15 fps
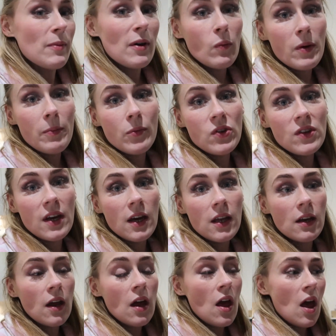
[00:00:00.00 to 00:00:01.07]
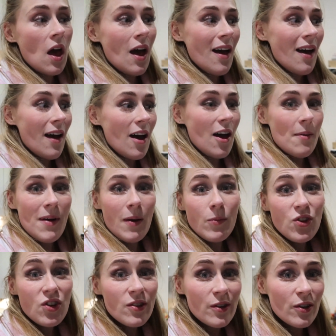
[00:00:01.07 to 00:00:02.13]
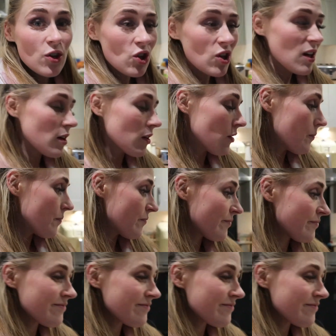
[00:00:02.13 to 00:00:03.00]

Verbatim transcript: a bit of Wimbledon, um, and we're just gonna chill.